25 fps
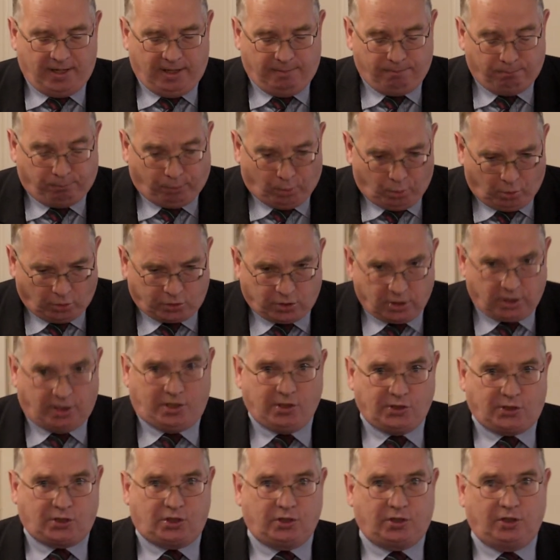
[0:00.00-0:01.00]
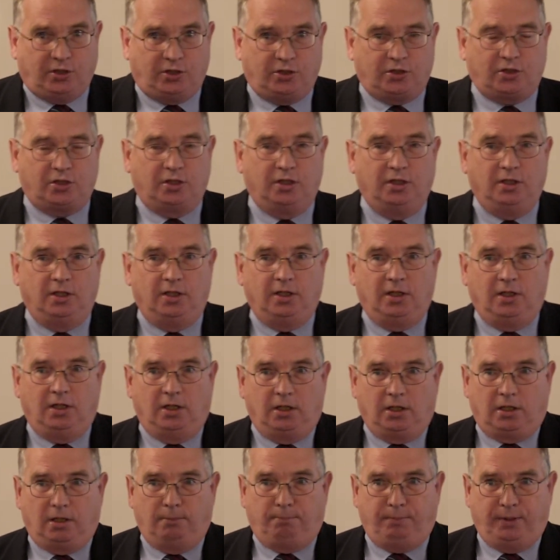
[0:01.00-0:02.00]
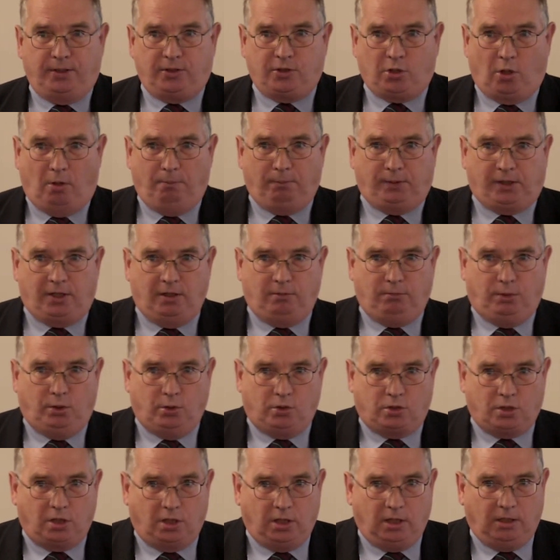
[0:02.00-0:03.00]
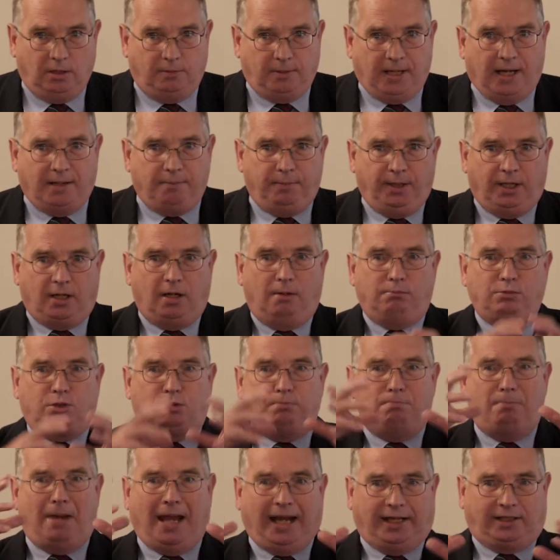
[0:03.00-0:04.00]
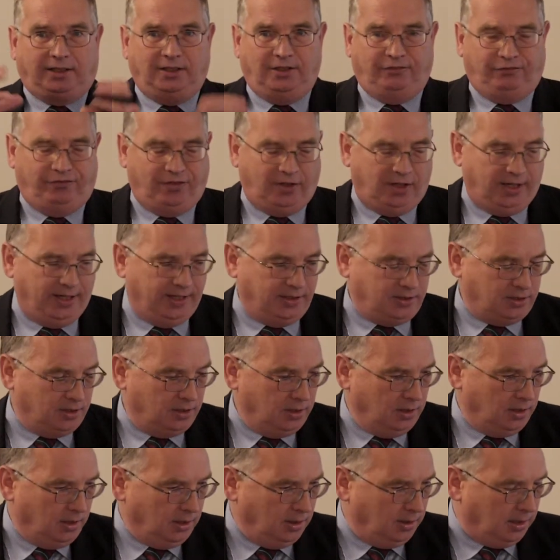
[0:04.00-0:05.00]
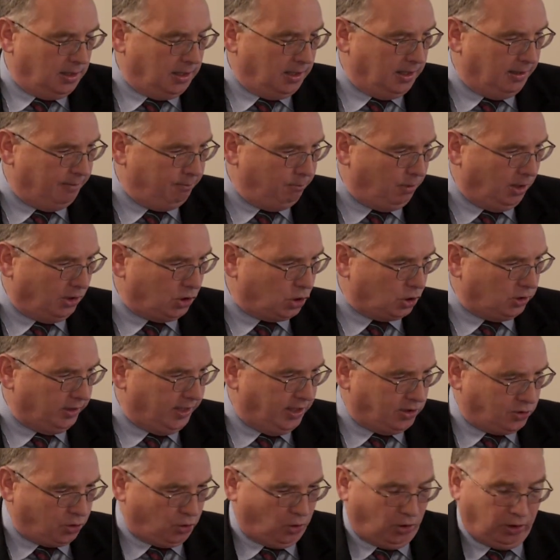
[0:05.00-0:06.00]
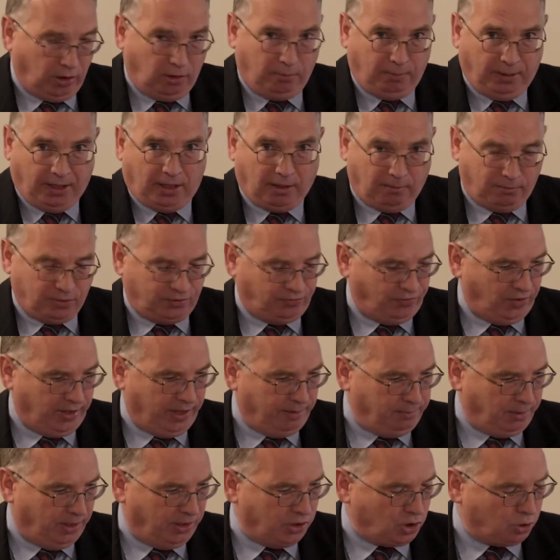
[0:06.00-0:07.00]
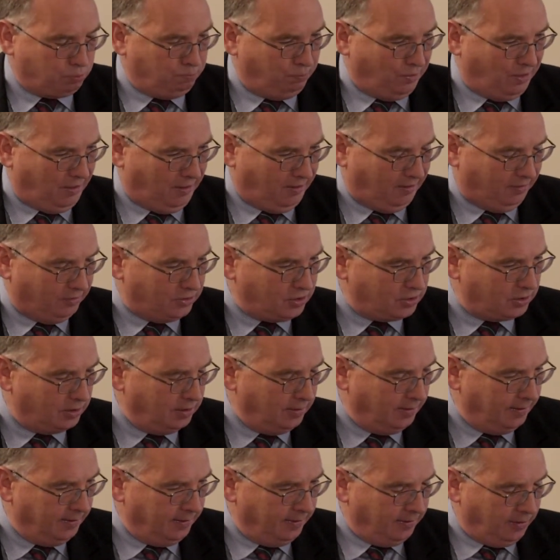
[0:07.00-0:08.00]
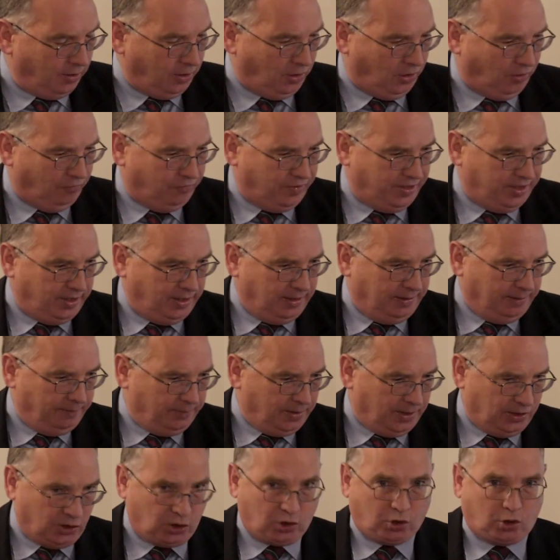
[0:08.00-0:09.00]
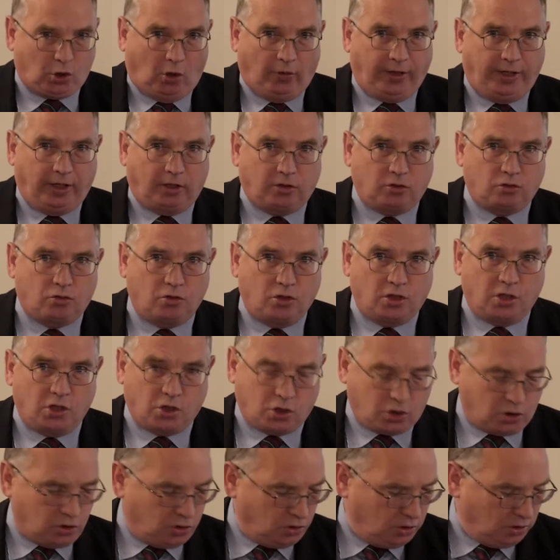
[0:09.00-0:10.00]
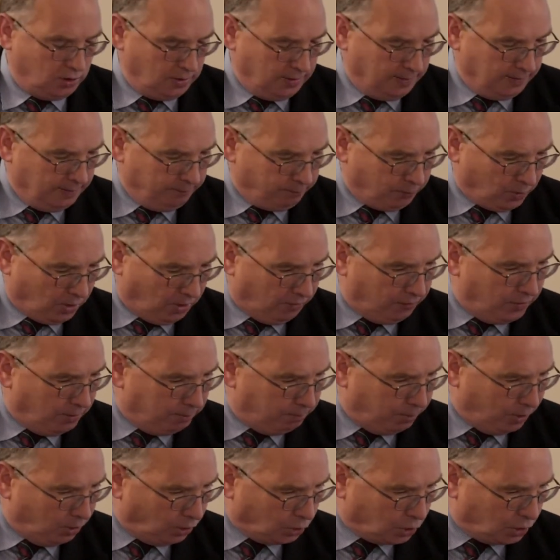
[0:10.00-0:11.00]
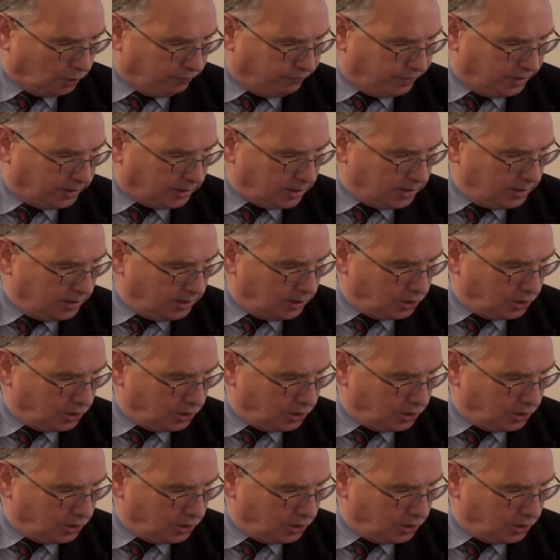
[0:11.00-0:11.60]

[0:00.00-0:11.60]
important incident. The Potemkin mutiny then becomes magnified much later on and becomes very much part of the historic tradition of the Bolshevik